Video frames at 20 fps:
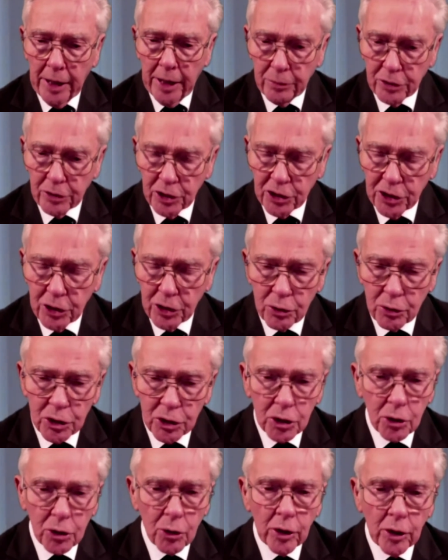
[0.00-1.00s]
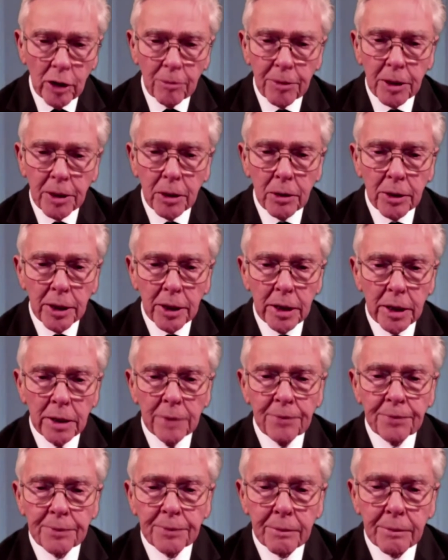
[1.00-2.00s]
It was a two-storey
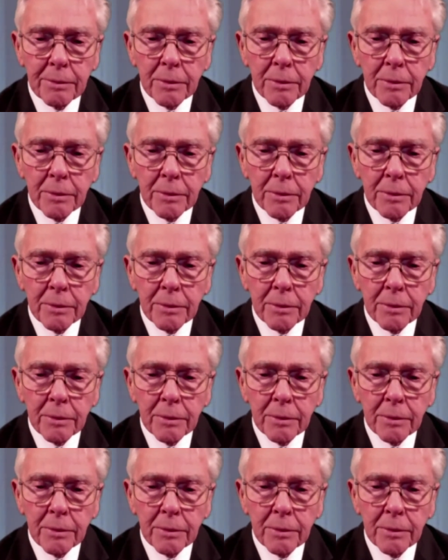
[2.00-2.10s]
building